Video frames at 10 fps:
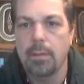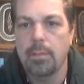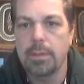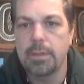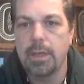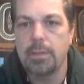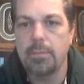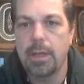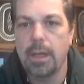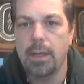I'm going to change
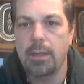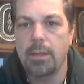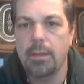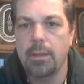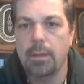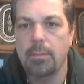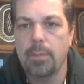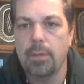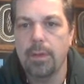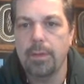my height and
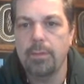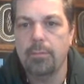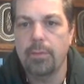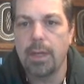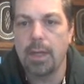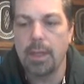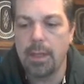my width to what I